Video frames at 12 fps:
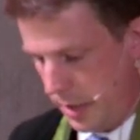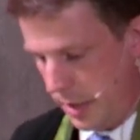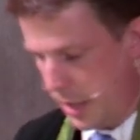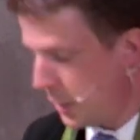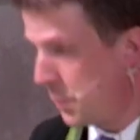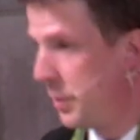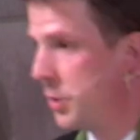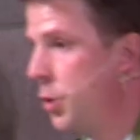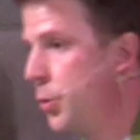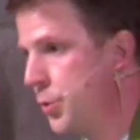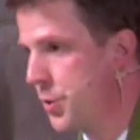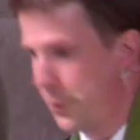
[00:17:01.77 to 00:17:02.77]
it has been
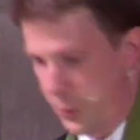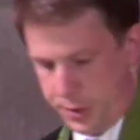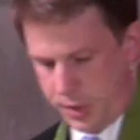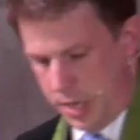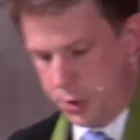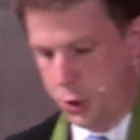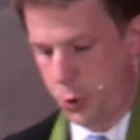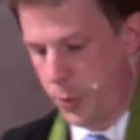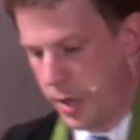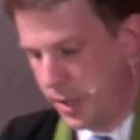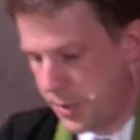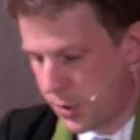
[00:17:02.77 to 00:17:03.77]
used for
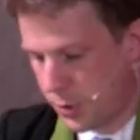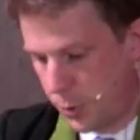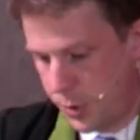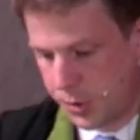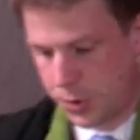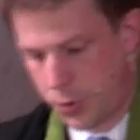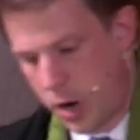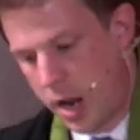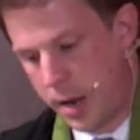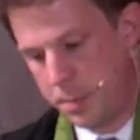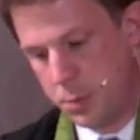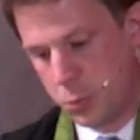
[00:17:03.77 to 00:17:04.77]
centuries to describe the